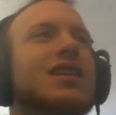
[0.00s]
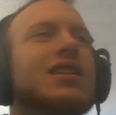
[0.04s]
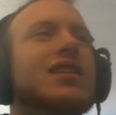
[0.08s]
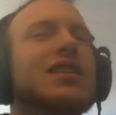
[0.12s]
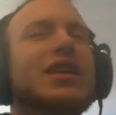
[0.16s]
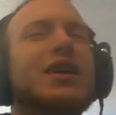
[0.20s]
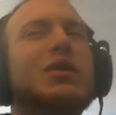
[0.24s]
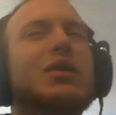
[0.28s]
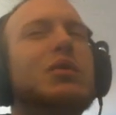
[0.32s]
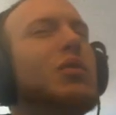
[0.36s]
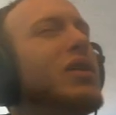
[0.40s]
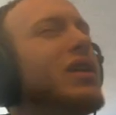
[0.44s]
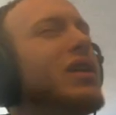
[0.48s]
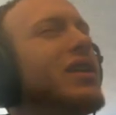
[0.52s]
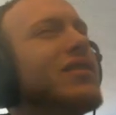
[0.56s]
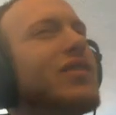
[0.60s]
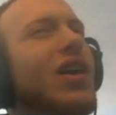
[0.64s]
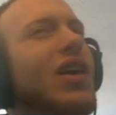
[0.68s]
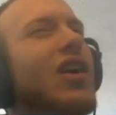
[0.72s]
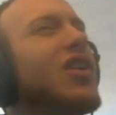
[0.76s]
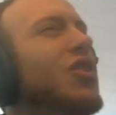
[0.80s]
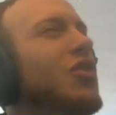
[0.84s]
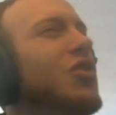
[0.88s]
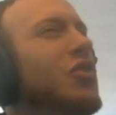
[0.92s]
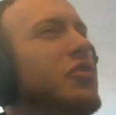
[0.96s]
Like, what is
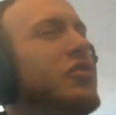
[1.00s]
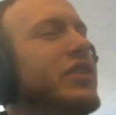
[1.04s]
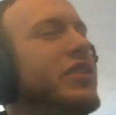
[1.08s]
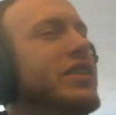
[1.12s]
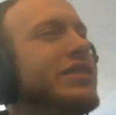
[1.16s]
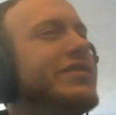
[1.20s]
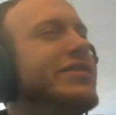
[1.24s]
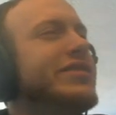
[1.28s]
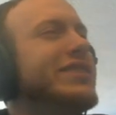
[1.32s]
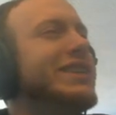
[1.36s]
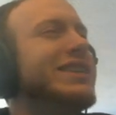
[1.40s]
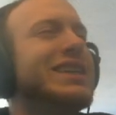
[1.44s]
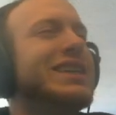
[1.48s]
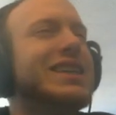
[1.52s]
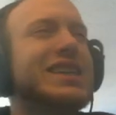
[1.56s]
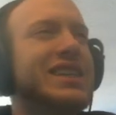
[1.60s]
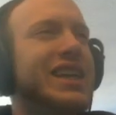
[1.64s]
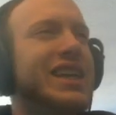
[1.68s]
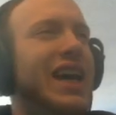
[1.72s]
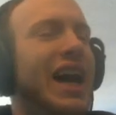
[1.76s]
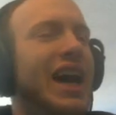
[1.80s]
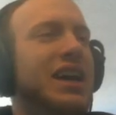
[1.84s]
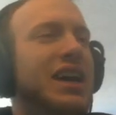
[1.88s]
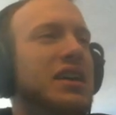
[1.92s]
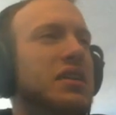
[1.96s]
Uncle TV
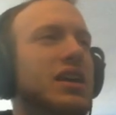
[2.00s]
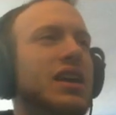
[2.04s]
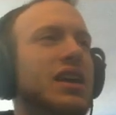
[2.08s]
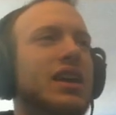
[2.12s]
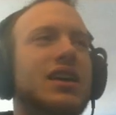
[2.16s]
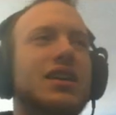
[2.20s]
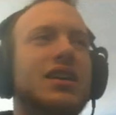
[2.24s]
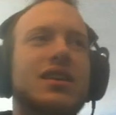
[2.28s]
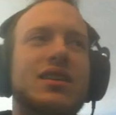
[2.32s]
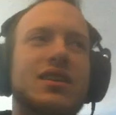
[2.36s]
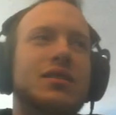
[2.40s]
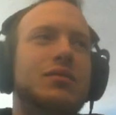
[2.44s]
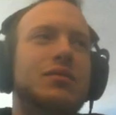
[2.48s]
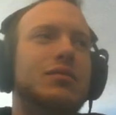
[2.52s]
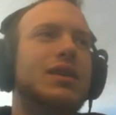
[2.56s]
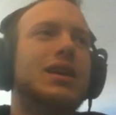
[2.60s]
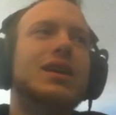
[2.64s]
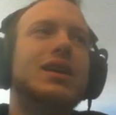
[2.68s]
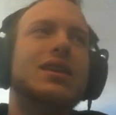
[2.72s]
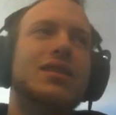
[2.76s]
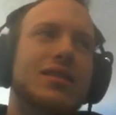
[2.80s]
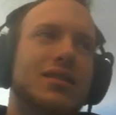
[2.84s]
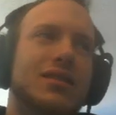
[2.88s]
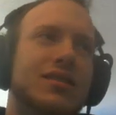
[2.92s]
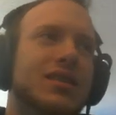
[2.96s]
exactly? I
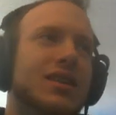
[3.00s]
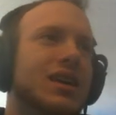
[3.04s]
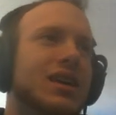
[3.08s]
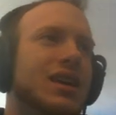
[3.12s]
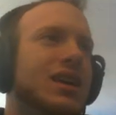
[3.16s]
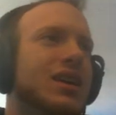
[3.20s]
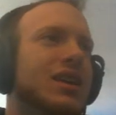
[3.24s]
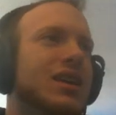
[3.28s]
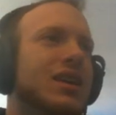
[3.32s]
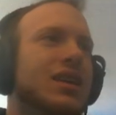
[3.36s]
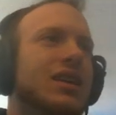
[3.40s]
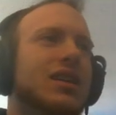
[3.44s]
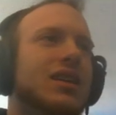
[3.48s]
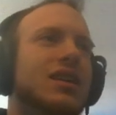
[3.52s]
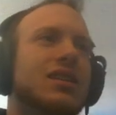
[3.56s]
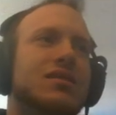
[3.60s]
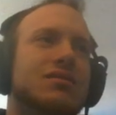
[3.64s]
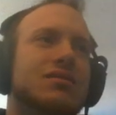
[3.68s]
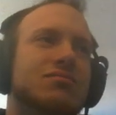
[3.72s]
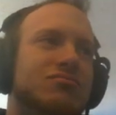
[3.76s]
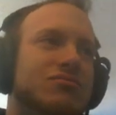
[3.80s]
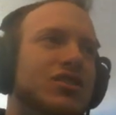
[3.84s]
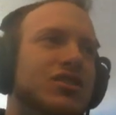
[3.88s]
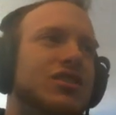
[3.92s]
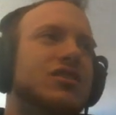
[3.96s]
mean,
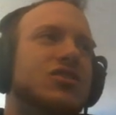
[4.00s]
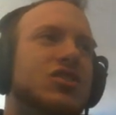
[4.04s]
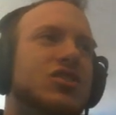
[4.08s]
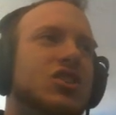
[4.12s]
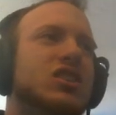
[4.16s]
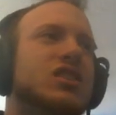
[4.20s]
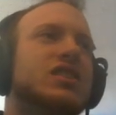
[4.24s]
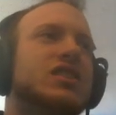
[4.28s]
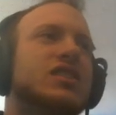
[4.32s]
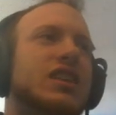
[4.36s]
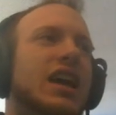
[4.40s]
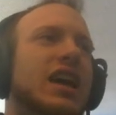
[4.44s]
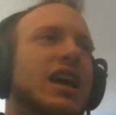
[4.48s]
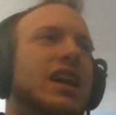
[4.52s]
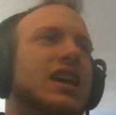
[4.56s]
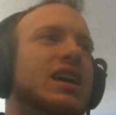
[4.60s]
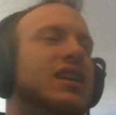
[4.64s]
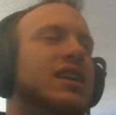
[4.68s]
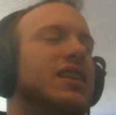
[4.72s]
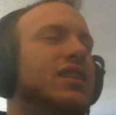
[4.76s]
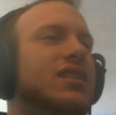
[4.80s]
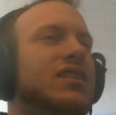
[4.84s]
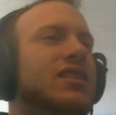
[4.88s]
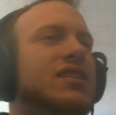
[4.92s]
just saying.